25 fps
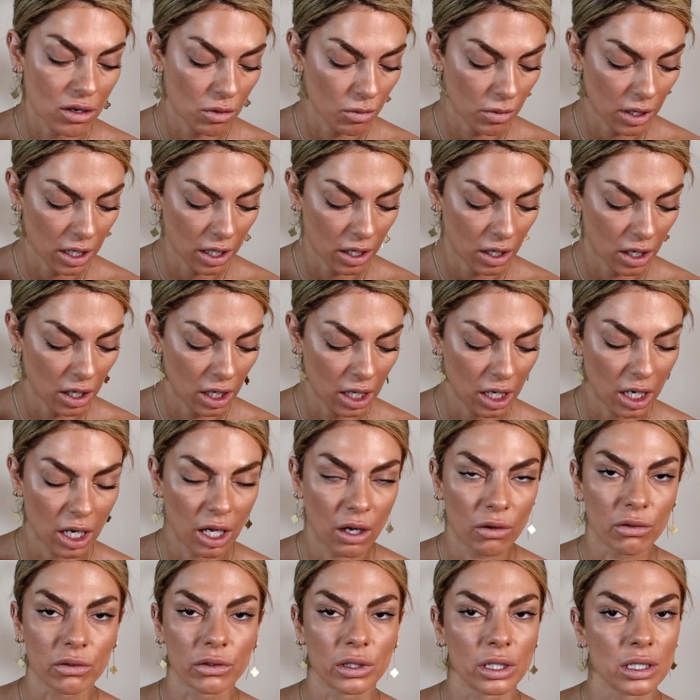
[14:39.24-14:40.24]
Oh my god, I
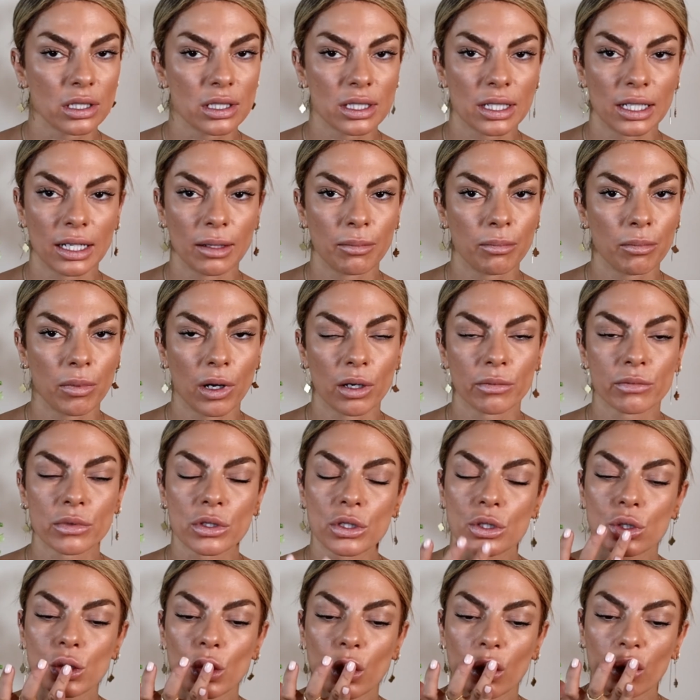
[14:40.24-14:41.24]
love this lip balm
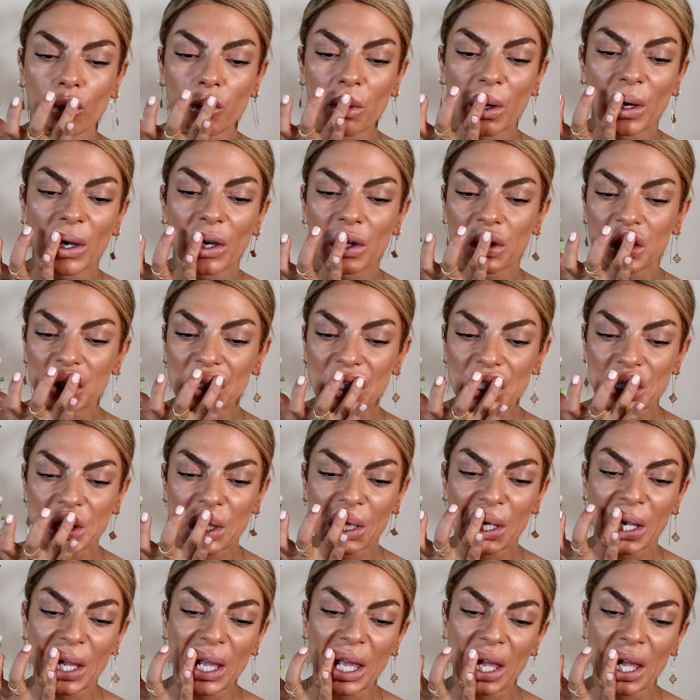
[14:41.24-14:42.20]
so much.